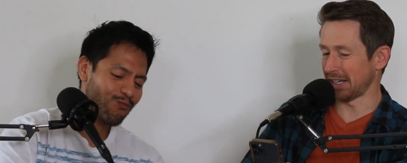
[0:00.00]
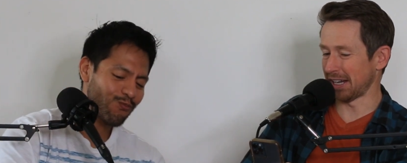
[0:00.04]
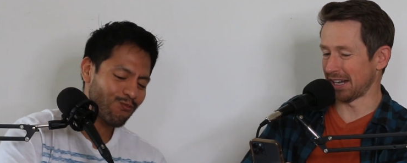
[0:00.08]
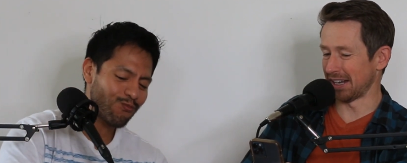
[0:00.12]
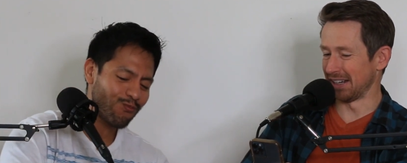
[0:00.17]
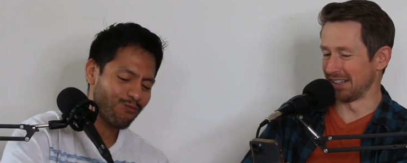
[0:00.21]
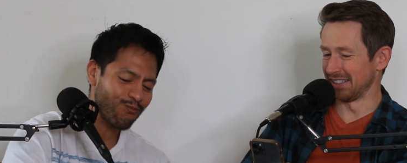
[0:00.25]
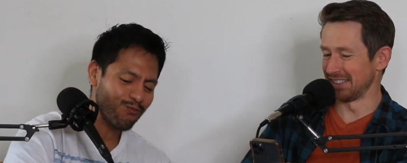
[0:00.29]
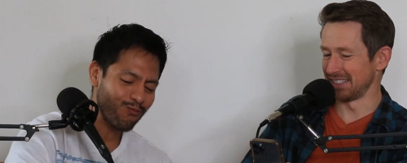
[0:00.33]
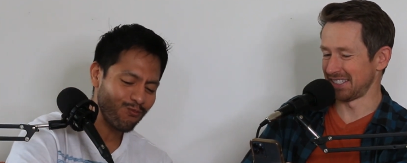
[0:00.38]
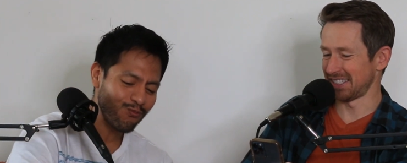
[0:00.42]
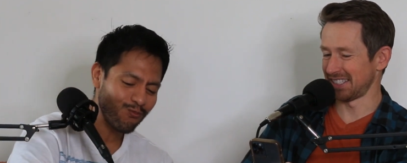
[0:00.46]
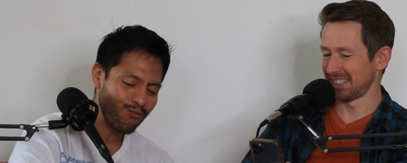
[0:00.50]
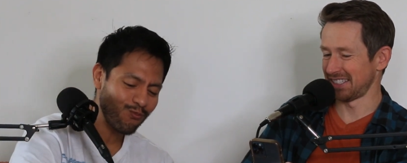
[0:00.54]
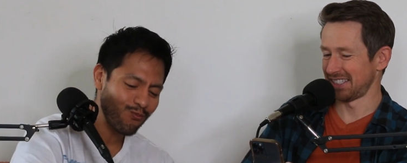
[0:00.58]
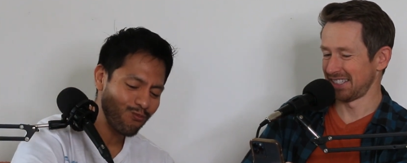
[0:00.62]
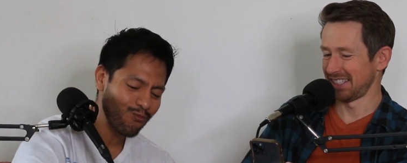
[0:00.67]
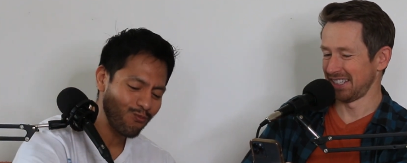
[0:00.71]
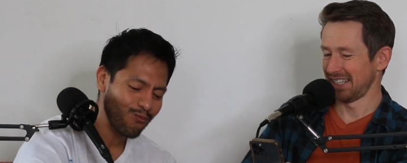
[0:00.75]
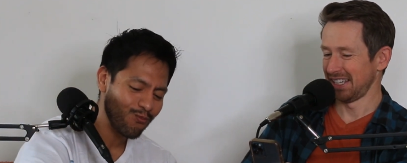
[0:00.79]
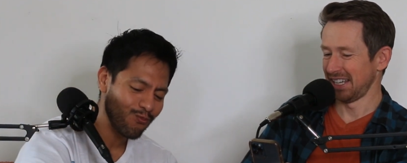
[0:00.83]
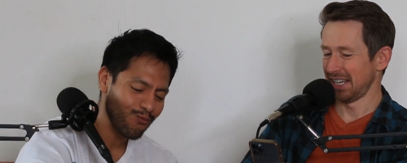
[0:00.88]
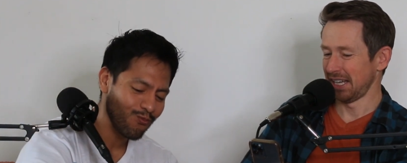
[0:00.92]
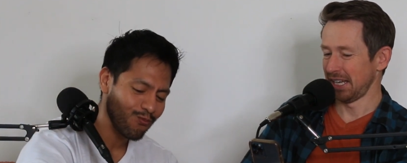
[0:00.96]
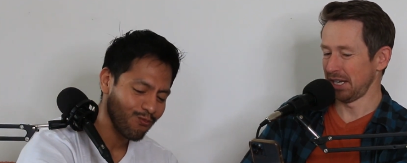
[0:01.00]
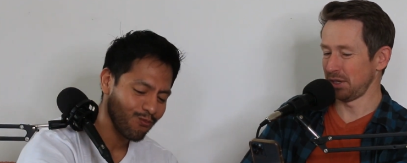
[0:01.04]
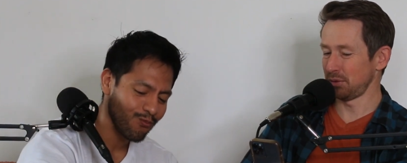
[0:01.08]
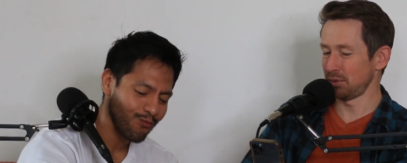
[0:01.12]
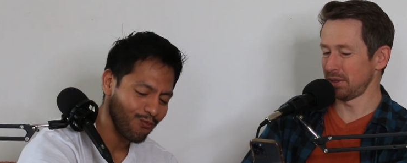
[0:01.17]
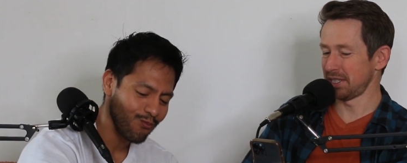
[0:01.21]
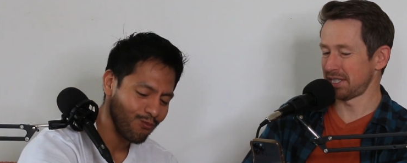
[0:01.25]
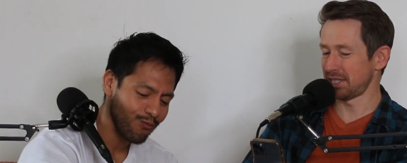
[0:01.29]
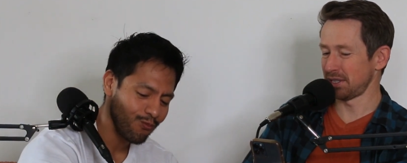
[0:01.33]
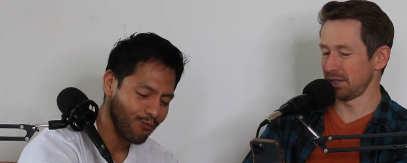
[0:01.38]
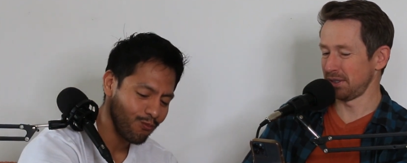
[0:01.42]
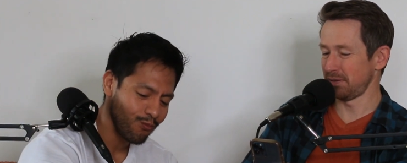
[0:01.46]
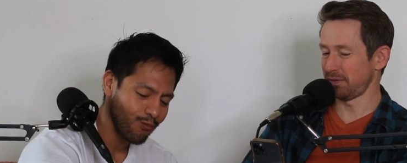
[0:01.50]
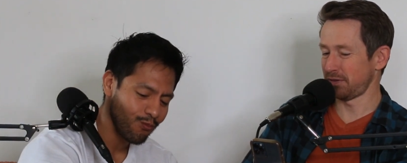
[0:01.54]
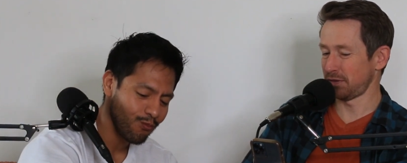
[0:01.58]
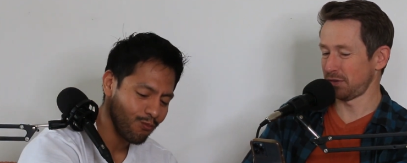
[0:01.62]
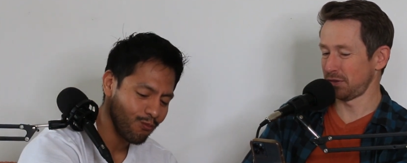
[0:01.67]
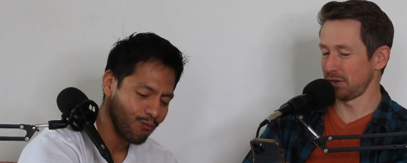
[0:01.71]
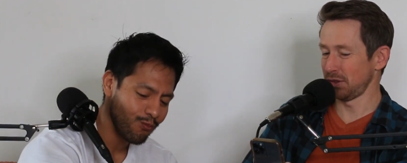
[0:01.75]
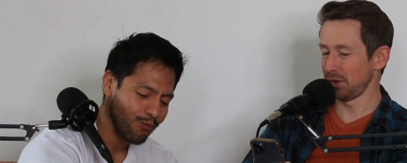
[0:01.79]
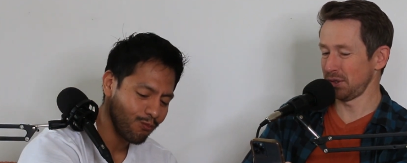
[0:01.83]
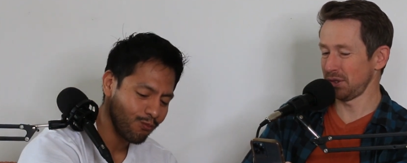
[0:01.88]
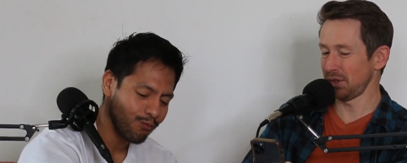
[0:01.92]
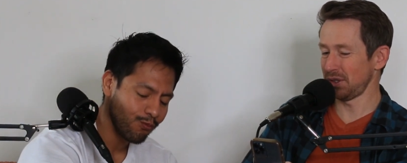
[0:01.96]
Speaker 1: house. He received
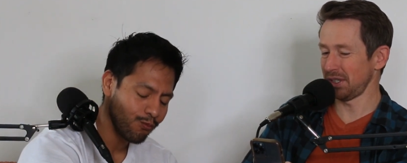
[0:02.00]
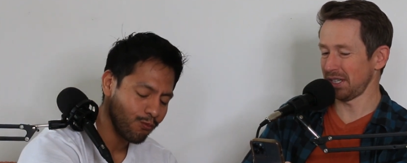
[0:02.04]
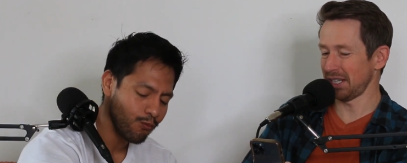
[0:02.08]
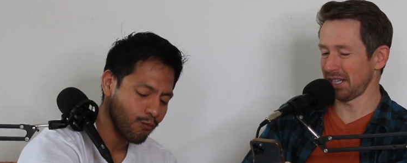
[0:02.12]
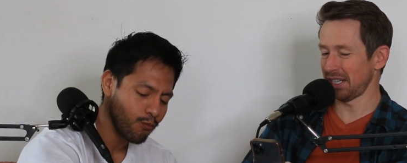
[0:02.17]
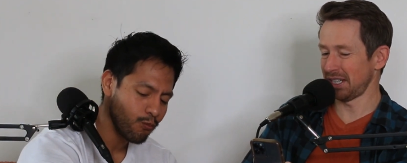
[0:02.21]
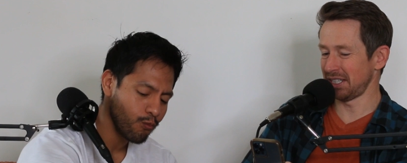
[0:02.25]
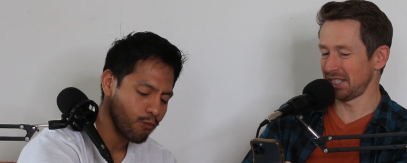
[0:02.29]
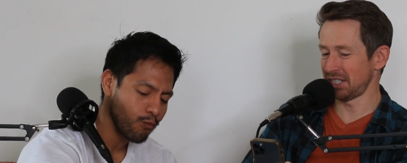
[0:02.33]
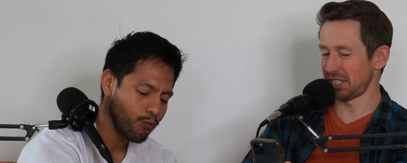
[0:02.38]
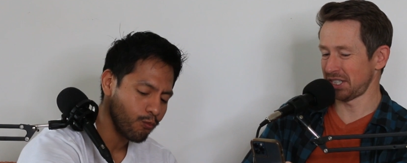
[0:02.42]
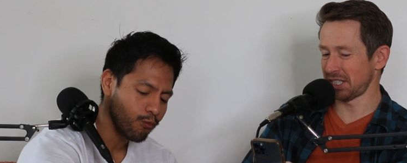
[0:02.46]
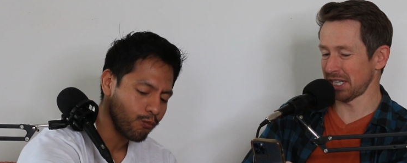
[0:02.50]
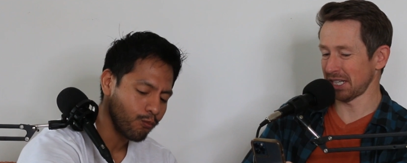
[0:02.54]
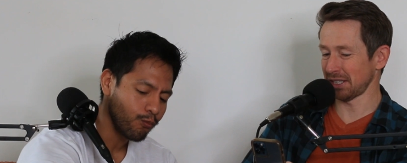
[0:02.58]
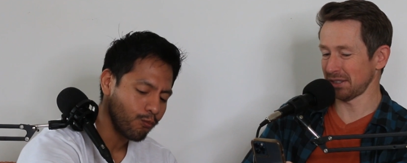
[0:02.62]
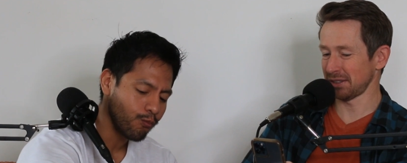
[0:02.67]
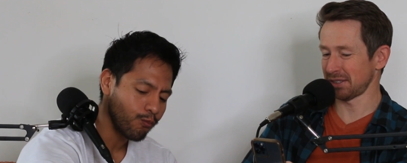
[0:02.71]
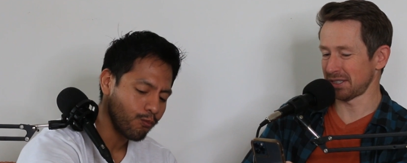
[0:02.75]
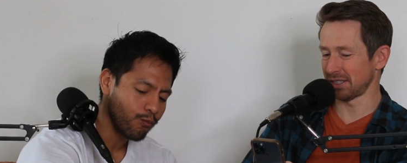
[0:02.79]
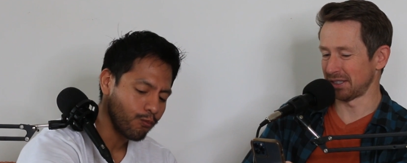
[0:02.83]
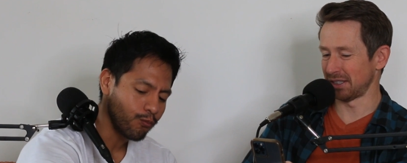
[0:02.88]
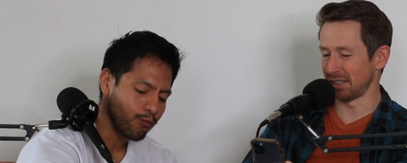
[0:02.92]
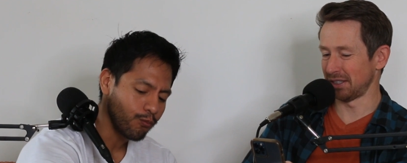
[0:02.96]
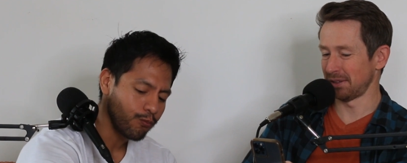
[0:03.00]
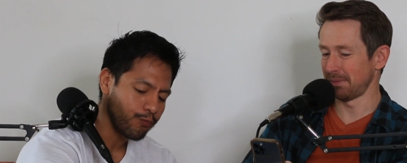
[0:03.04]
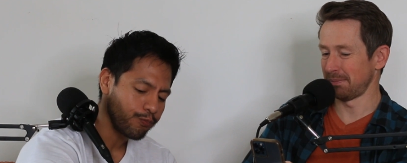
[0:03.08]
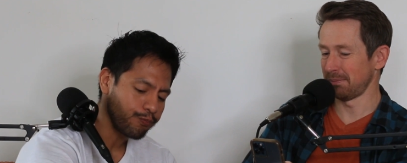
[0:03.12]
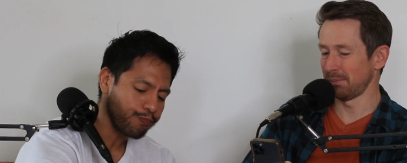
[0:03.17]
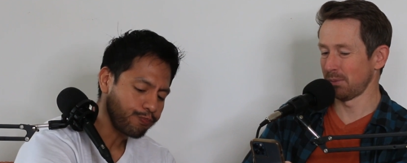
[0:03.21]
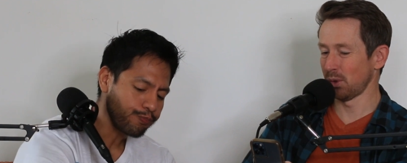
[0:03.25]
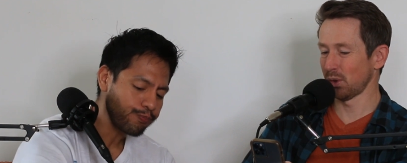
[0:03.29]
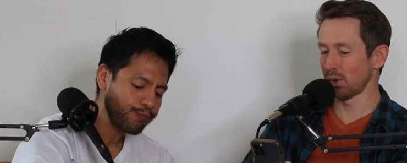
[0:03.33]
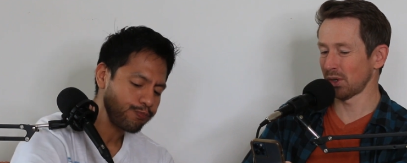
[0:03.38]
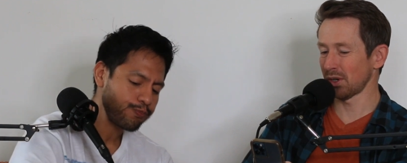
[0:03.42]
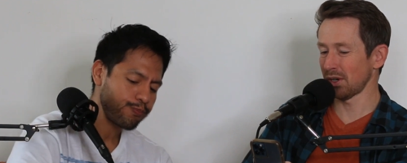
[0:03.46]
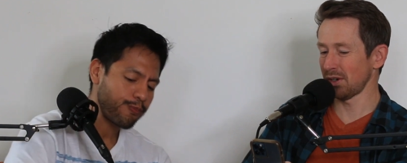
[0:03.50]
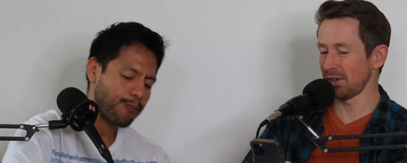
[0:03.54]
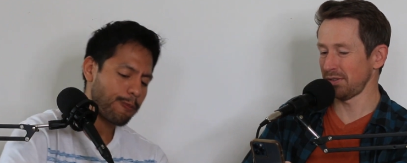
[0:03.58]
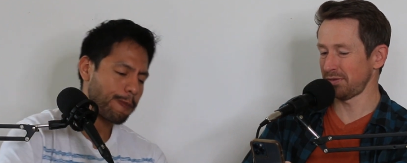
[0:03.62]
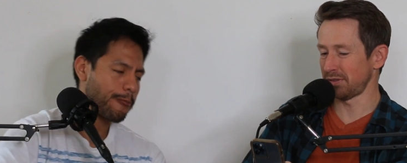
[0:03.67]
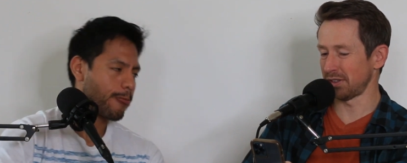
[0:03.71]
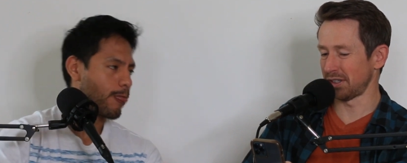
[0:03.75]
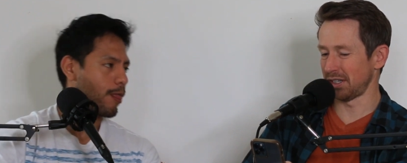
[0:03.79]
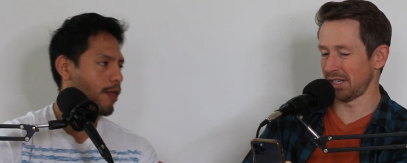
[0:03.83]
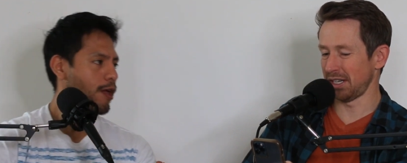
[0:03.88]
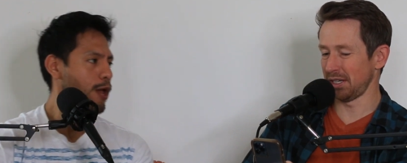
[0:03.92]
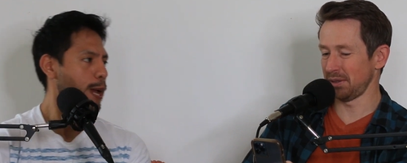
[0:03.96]
food and shelter.
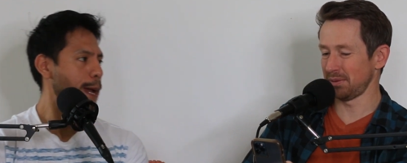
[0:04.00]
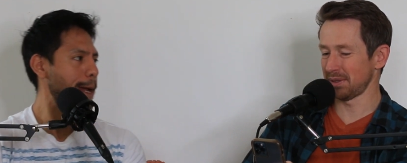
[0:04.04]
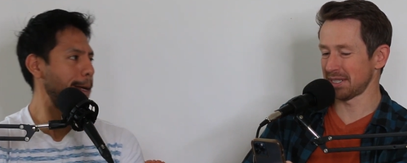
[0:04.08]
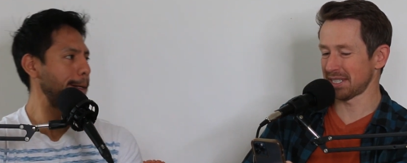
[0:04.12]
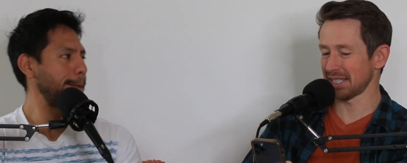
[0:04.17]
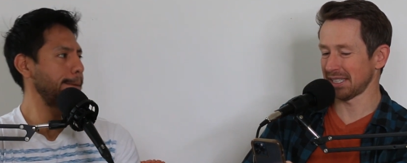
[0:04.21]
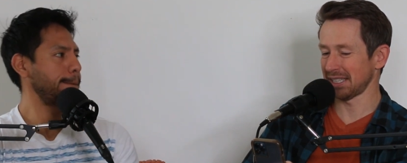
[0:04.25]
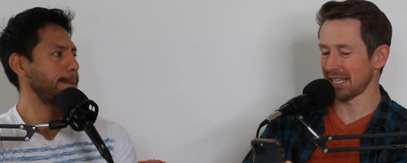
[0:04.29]
Moreover, he was